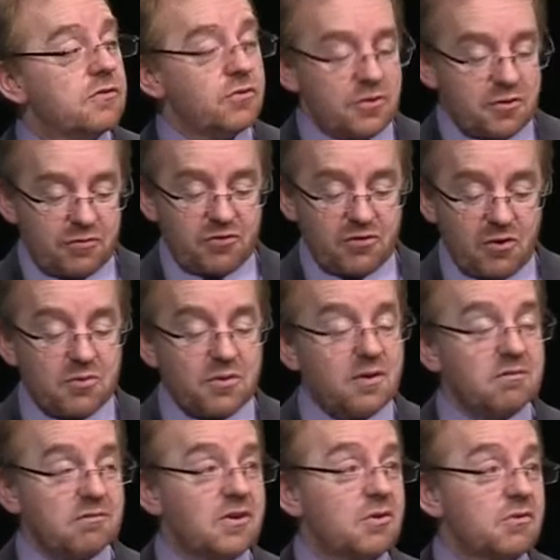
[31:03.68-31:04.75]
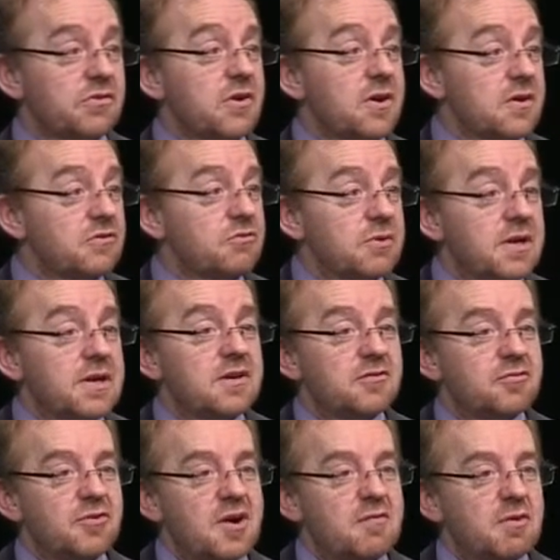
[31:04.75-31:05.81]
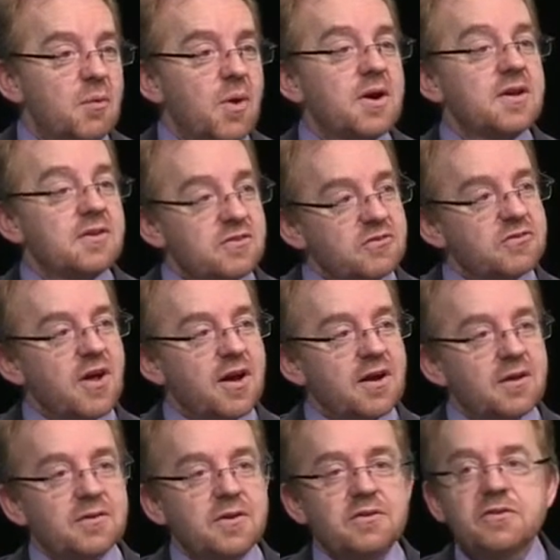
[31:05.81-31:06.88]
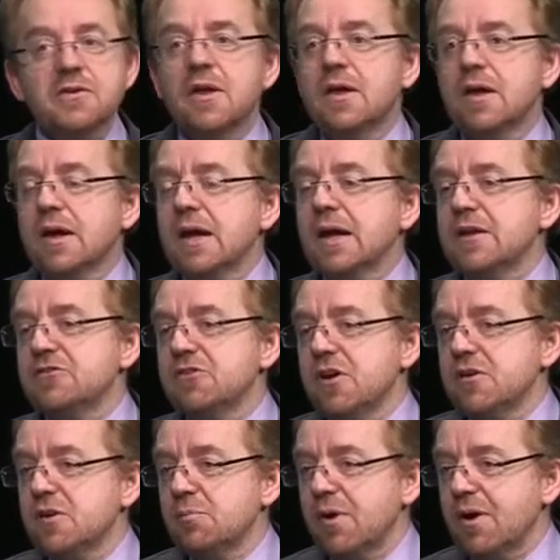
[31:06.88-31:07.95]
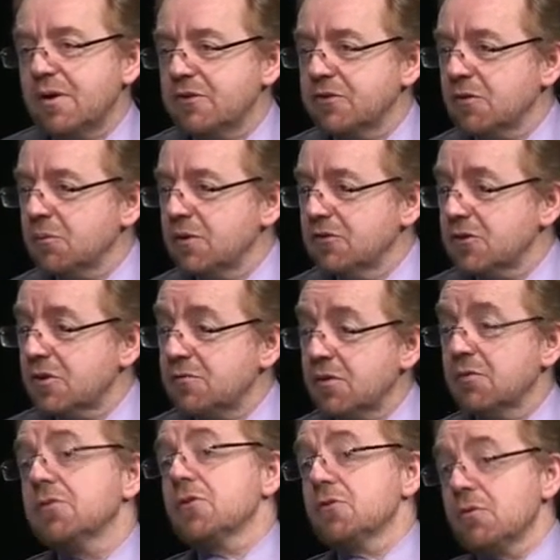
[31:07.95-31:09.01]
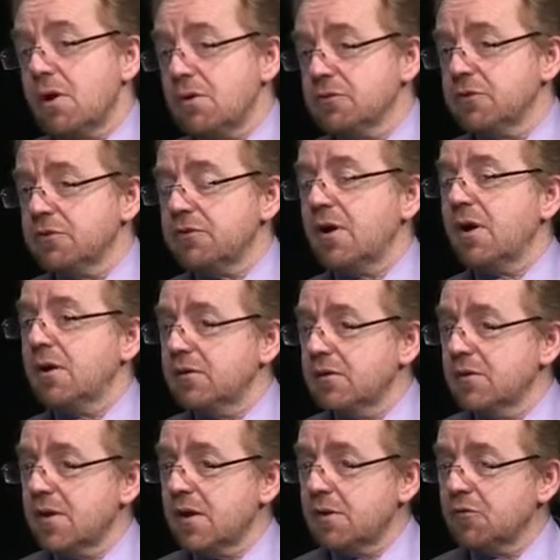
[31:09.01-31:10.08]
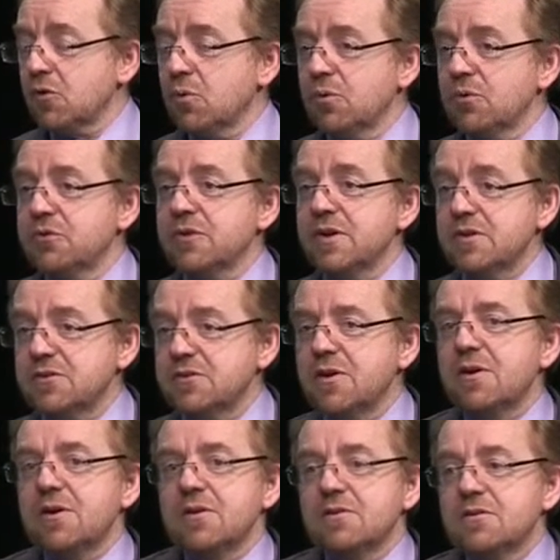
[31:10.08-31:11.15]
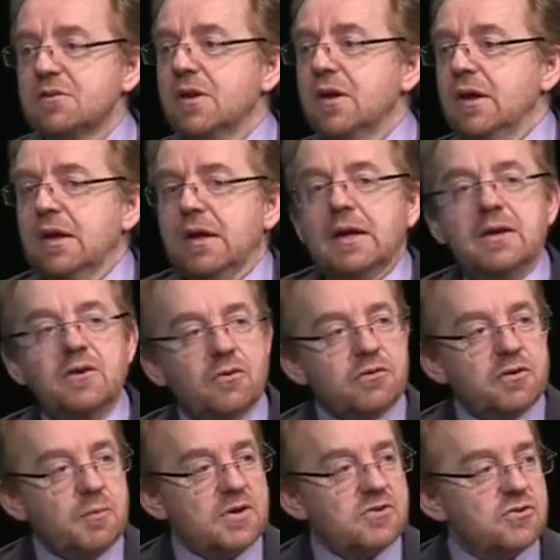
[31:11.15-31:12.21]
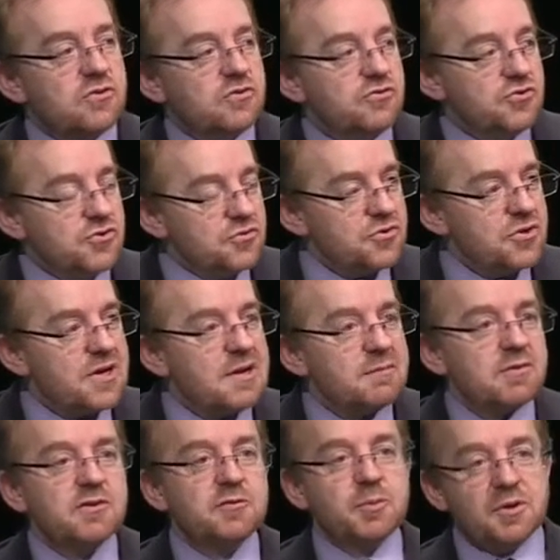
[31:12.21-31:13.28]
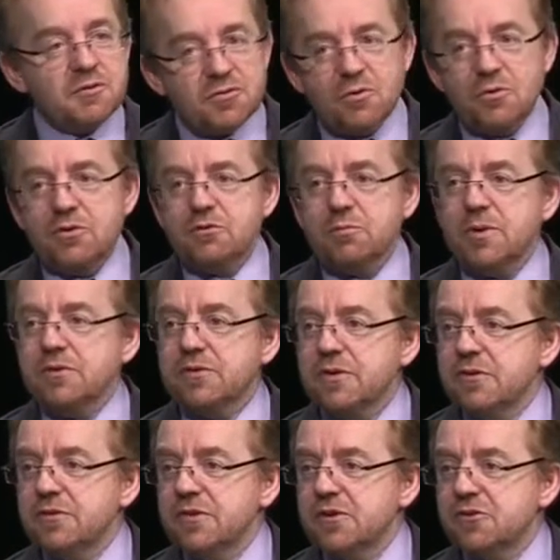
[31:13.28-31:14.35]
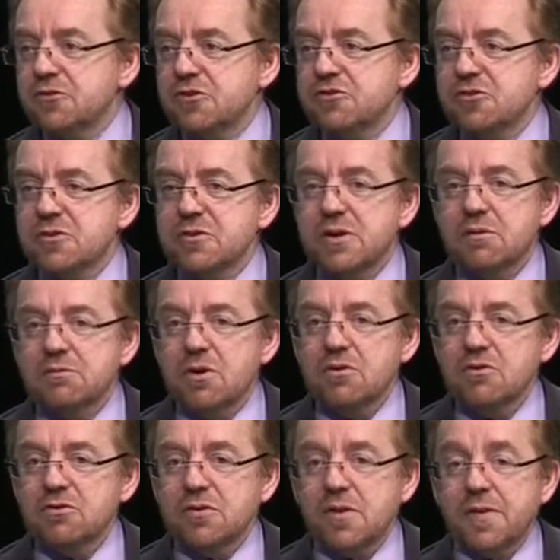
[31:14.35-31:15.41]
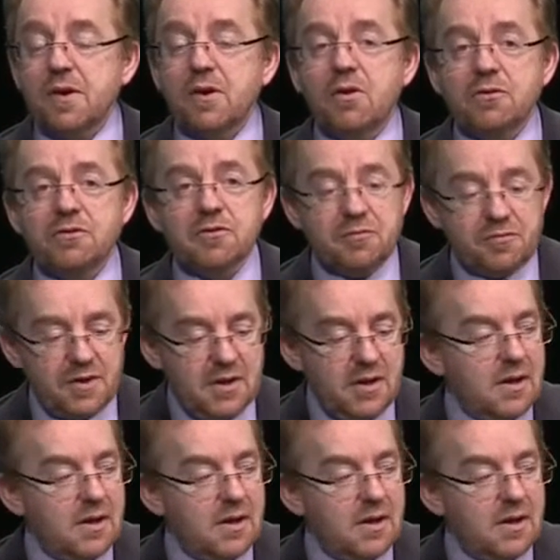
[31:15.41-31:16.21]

to sort of show that you know science really is for everyone and to tackle this uh, gender bias that we suffer throughout society, then of course in science, not so much at junior levels, but of course one sees the attrition, the erosion and the loss of